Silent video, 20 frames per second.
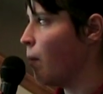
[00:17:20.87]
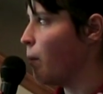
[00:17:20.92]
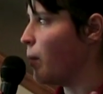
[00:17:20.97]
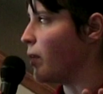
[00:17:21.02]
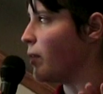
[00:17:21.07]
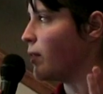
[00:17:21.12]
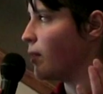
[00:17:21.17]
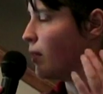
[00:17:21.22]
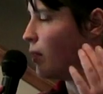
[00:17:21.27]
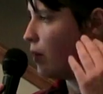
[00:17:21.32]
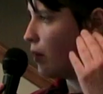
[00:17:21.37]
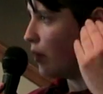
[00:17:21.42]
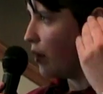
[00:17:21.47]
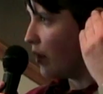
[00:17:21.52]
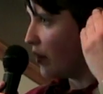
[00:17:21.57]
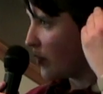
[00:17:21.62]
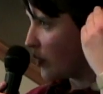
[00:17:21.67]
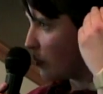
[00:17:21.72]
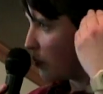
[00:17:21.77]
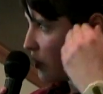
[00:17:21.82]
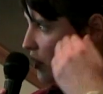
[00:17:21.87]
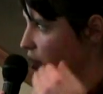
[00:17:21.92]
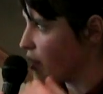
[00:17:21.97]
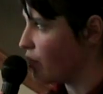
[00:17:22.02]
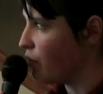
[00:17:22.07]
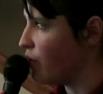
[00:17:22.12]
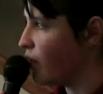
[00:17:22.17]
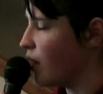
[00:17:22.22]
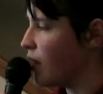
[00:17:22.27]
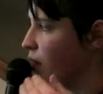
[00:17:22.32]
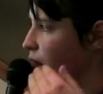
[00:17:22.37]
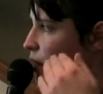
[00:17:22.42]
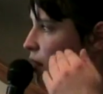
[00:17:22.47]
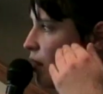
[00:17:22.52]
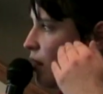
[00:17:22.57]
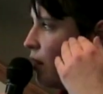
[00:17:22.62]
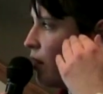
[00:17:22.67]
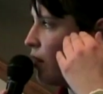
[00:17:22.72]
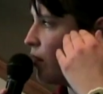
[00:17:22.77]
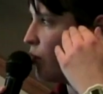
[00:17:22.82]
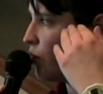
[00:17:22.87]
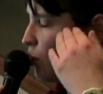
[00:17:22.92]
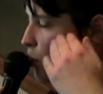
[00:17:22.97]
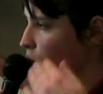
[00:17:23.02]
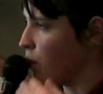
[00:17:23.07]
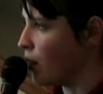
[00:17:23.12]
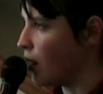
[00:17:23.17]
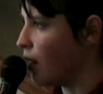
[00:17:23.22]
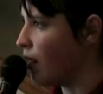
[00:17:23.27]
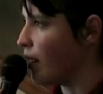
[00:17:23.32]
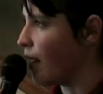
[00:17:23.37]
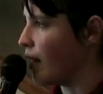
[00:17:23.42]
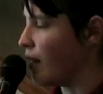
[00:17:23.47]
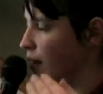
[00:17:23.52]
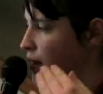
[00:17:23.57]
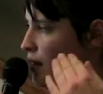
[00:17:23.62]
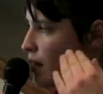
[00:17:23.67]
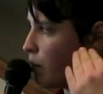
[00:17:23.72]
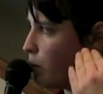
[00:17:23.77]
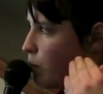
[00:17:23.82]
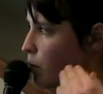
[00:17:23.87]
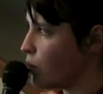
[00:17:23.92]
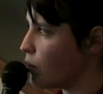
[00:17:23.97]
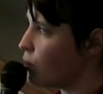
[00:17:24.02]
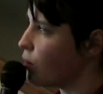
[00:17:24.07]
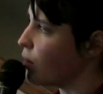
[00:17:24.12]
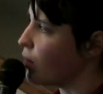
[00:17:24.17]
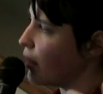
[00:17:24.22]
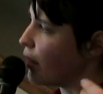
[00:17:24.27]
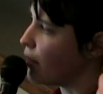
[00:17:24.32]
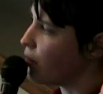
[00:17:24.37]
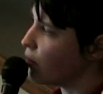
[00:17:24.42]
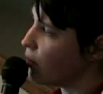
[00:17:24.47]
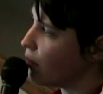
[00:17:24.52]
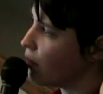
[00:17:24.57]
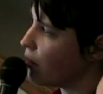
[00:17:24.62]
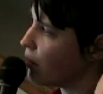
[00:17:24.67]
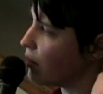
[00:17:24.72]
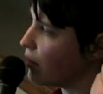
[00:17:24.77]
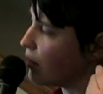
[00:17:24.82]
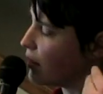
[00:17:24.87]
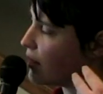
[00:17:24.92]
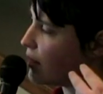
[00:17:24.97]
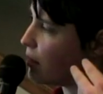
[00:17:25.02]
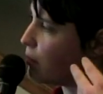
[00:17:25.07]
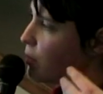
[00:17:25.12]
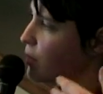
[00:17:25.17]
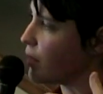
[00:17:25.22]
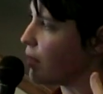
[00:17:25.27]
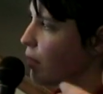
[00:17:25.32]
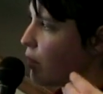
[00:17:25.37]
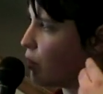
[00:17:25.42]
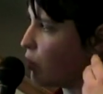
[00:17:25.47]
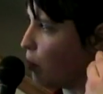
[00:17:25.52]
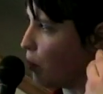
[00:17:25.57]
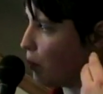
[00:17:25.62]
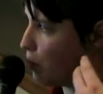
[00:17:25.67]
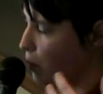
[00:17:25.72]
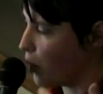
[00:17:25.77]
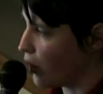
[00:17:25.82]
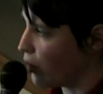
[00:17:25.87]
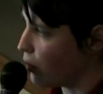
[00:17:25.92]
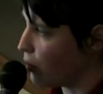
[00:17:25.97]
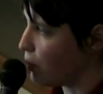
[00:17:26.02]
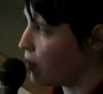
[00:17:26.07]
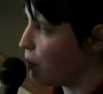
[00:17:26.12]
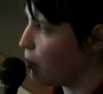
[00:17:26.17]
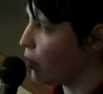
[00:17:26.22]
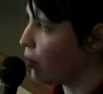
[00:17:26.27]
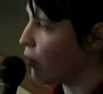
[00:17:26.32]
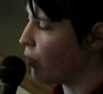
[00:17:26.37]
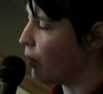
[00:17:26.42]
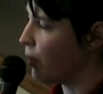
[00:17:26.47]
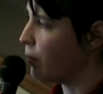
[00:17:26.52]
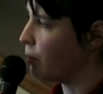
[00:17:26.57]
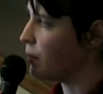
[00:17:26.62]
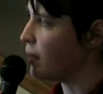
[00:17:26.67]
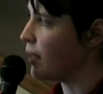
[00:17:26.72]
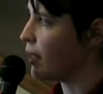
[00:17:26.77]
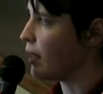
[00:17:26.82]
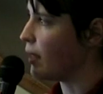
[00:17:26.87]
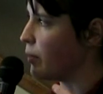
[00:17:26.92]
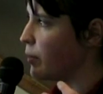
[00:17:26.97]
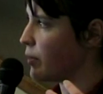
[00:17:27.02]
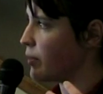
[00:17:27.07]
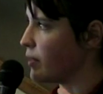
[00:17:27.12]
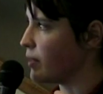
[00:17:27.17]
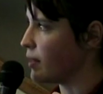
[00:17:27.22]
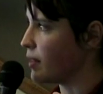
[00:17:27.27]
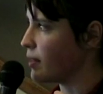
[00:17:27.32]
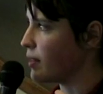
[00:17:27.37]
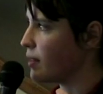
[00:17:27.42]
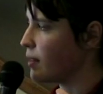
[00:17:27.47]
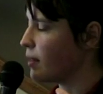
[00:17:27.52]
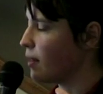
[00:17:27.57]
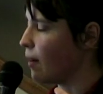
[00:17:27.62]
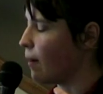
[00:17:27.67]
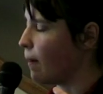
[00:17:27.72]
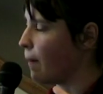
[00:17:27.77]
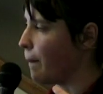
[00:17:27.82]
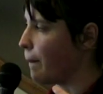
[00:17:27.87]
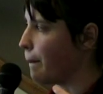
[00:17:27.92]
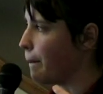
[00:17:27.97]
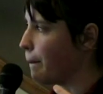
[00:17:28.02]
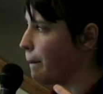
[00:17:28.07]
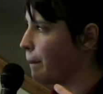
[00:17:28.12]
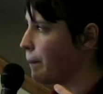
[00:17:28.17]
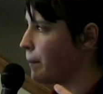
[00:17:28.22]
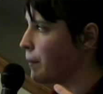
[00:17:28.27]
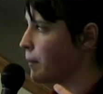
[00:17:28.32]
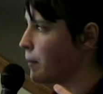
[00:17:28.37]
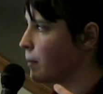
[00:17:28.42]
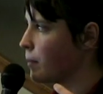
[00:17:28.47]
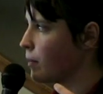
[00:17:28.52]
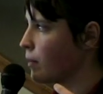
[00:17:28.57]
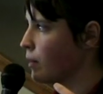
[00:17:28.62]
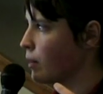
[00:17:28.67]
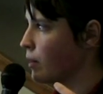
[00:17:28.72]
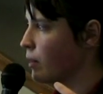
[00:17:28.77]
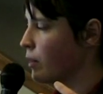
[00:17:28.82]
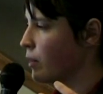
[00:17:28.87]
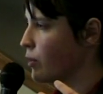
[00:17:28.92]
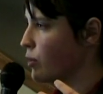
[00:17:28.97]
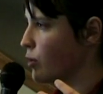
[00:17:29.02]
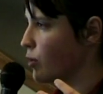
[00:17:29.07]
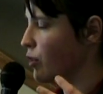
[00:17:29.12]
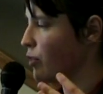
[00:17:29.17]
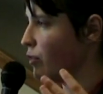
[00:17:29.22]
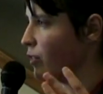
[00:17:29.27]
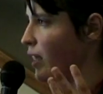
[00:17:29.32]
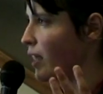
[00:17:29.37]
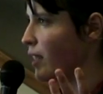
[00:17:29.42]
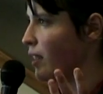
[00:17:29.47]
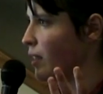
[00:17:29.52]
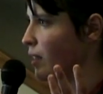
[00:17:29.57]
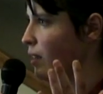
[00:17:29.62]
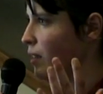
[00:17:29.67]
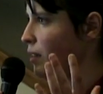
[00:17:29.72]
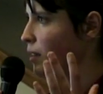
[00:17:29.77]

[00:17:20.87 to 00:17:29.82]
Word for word: but specifically to me, and it seemed to like, seems like to other people around me, it was this um, sort of like